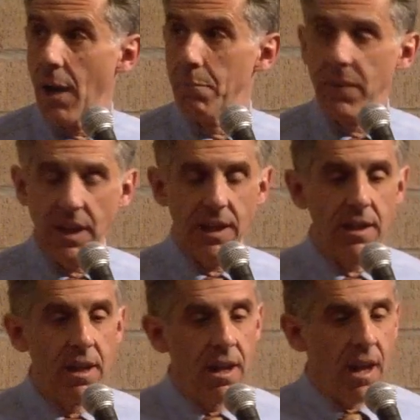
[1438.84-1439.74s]
meet,
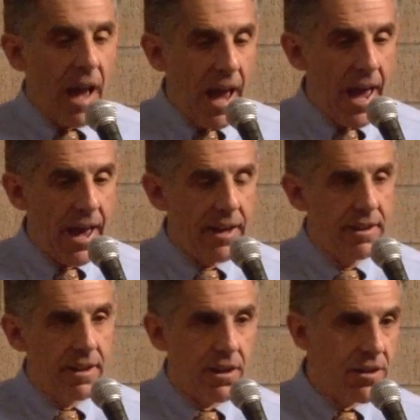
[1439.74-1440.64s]

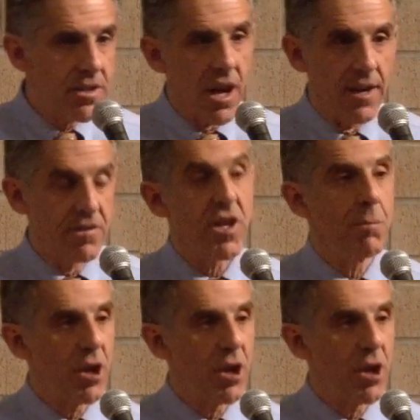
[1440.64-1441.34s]
and there's kind of some